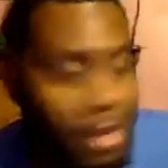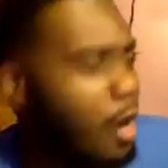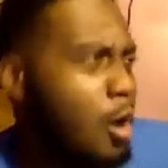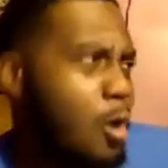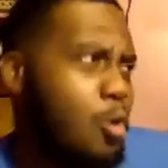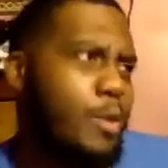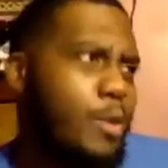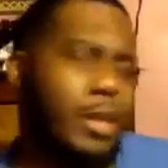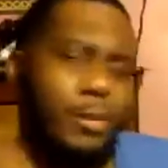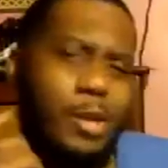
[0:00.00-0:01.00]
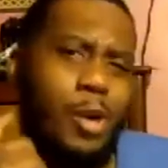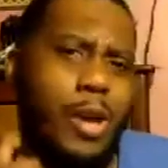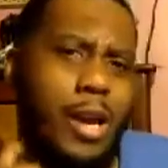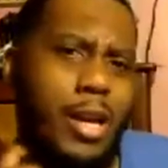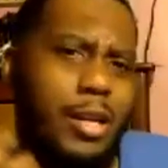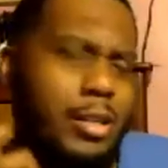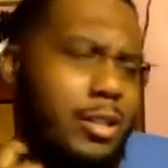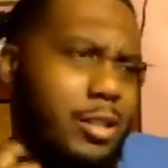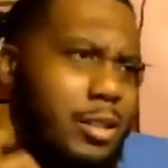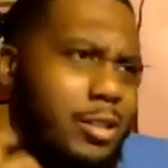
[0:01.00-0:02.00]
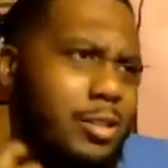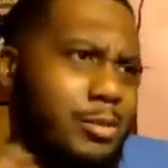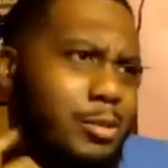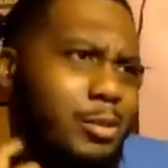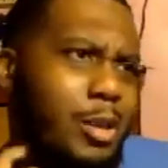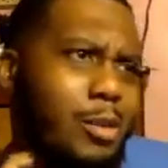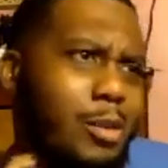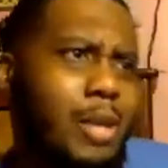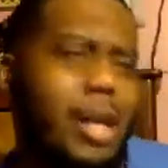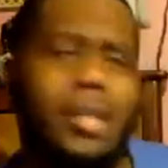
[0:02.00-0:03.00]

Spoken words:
Oh man, let me go ahead and knock